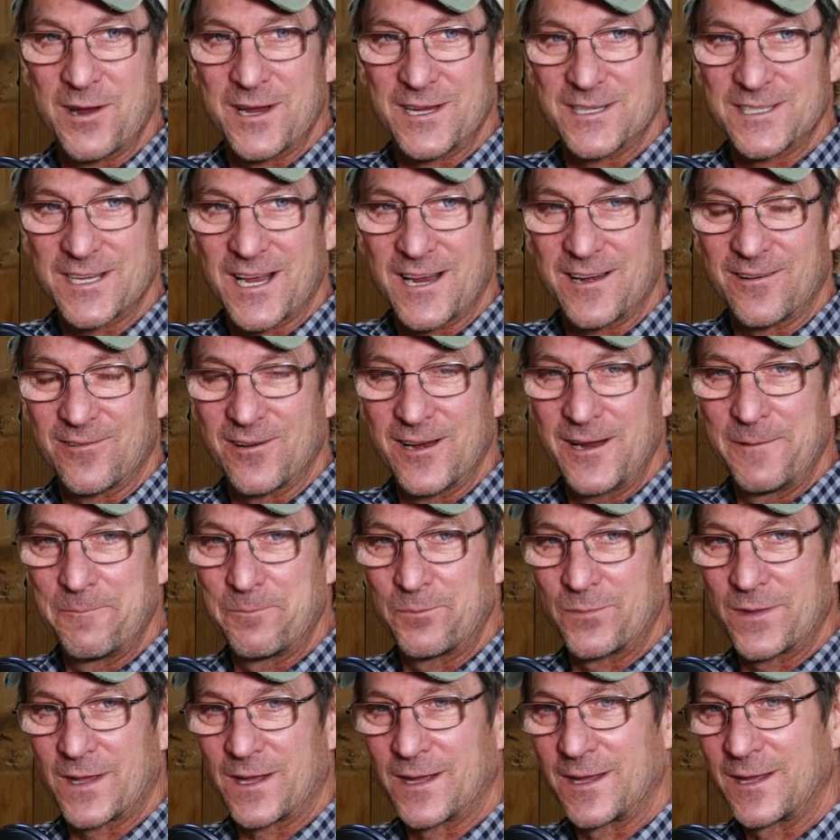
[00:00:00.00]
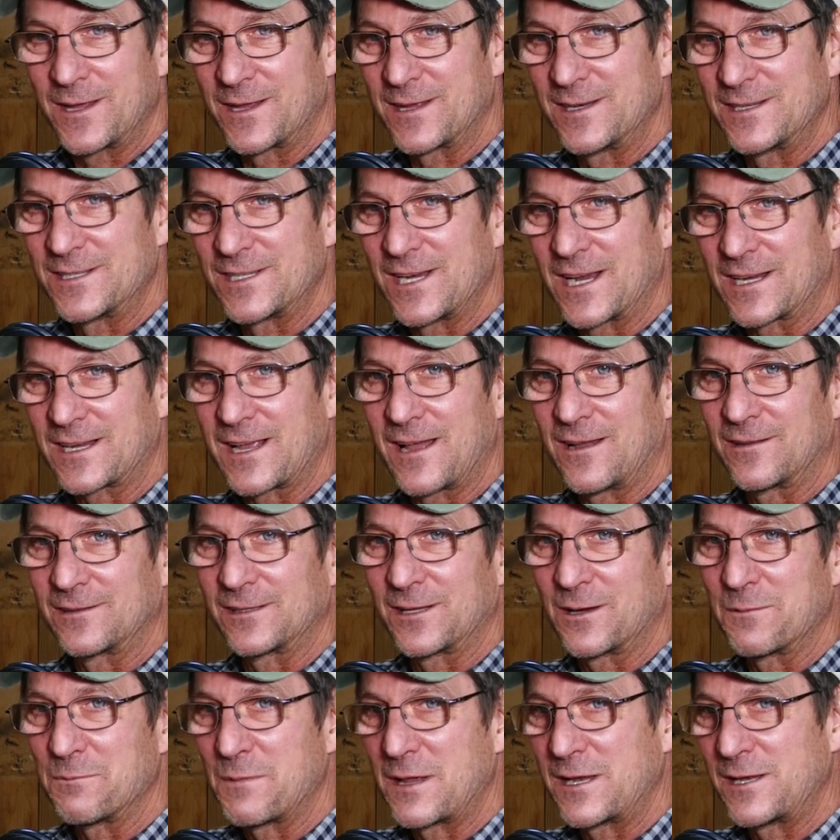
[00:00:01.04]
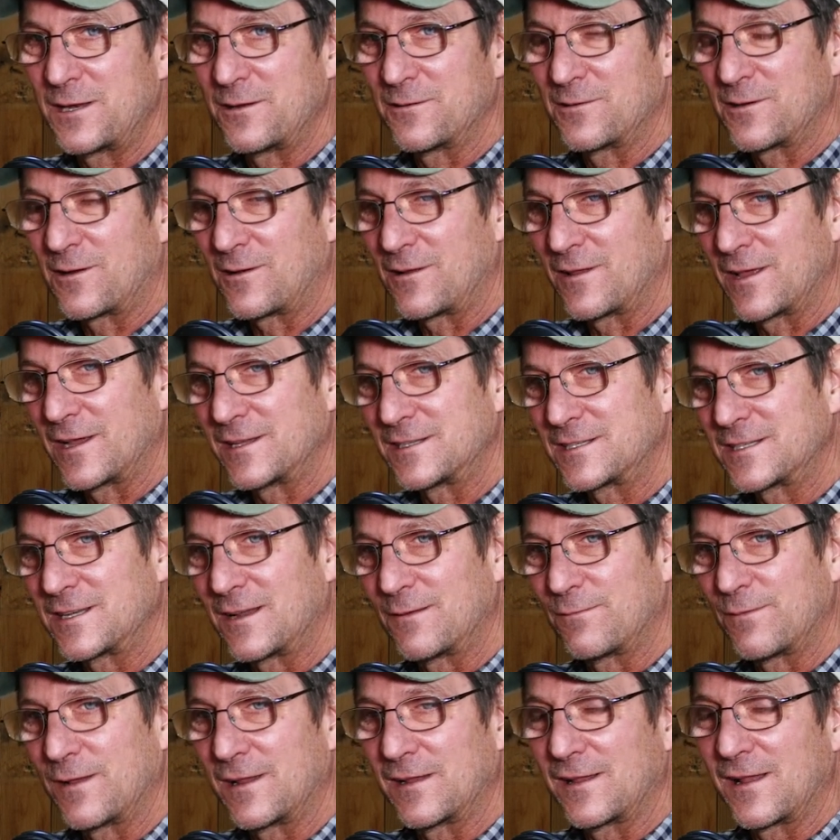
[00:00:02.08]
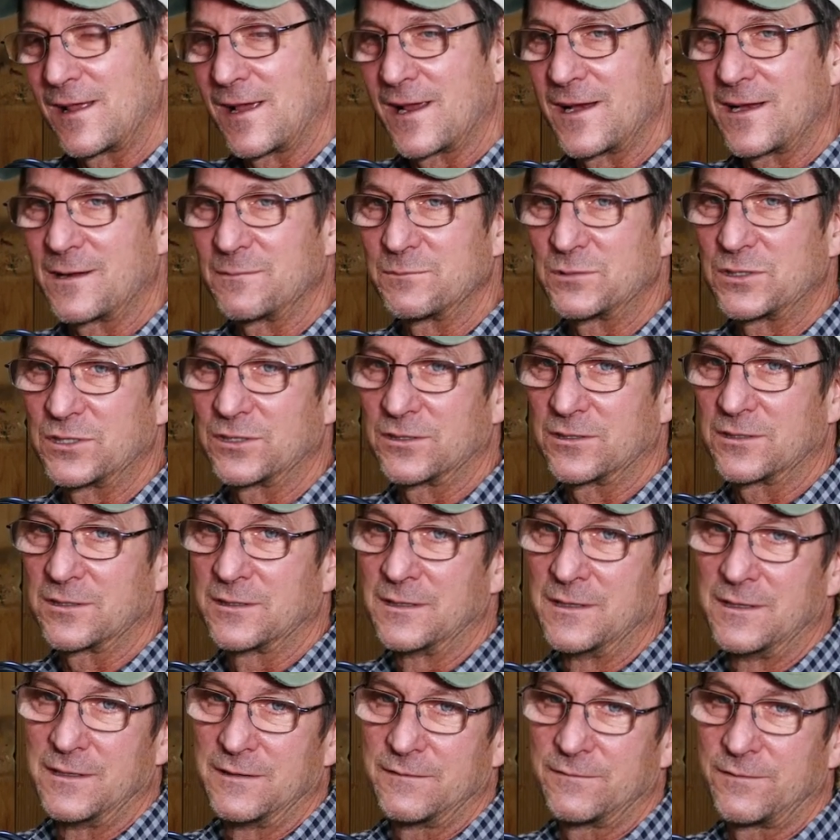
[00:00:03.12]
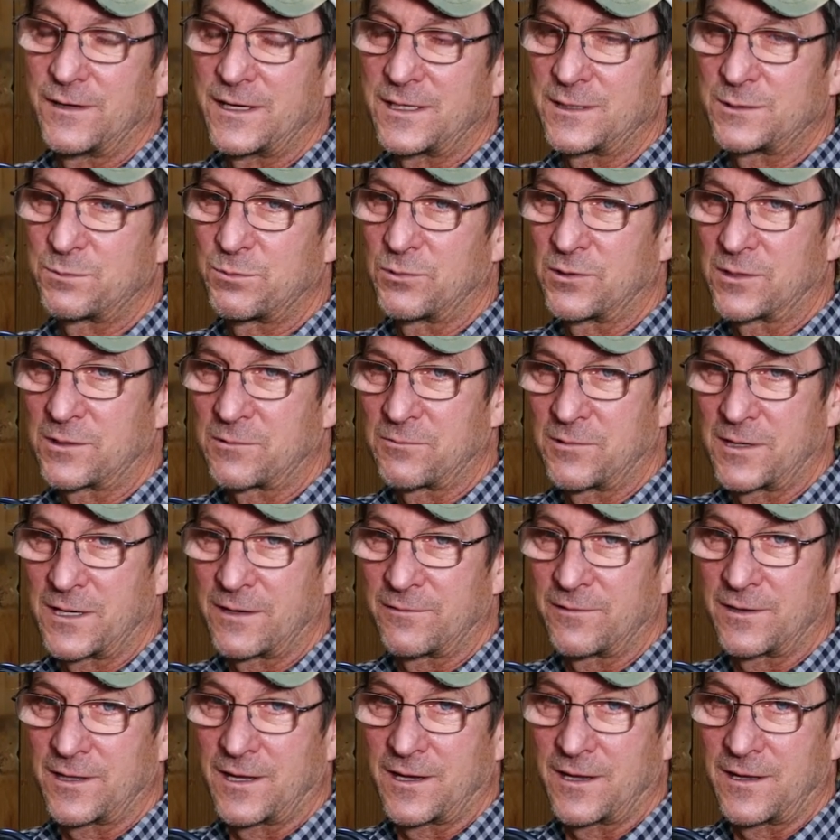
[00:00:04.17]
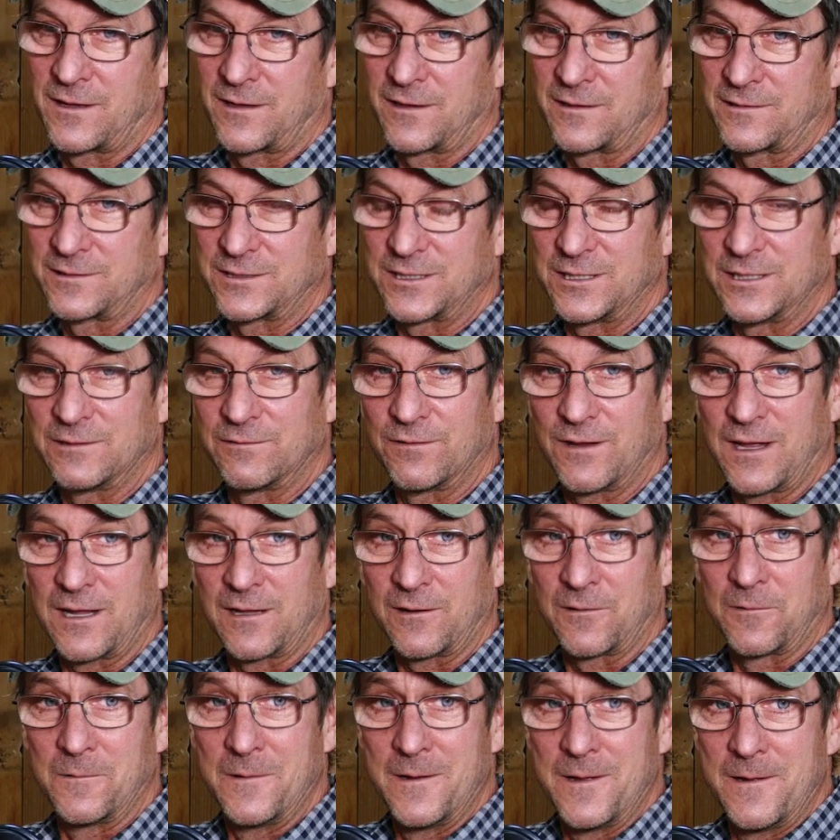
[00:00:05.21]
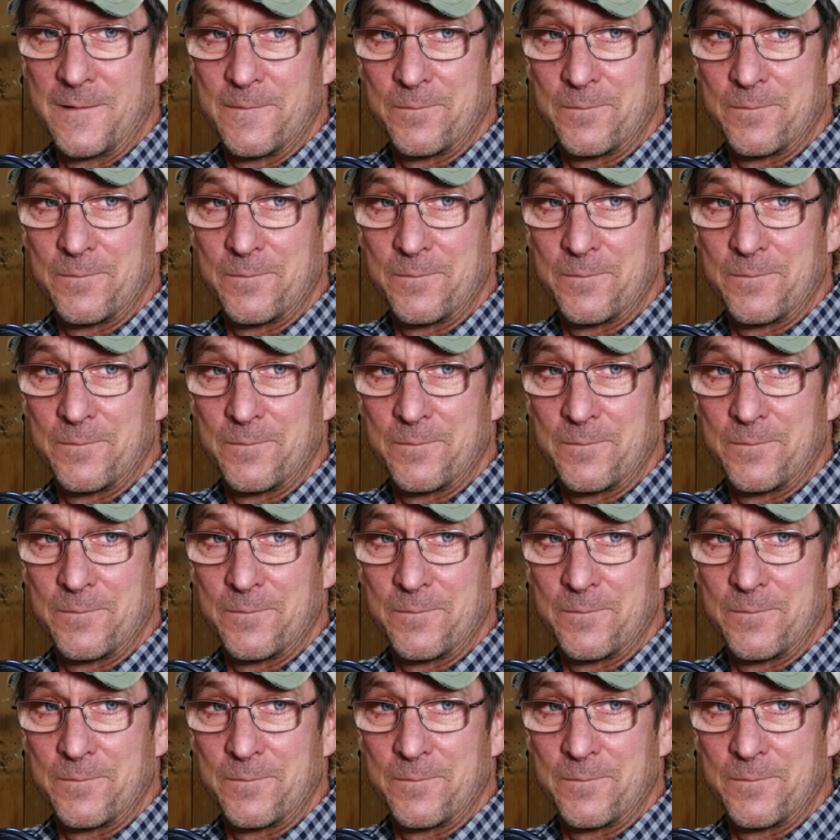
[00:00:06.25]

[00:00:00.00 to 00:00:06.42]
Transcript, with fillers: Creek Cidery. Uh, you can check out their menu and all that stuff online, I'm sure. Facebook, whatever the hell else you follow.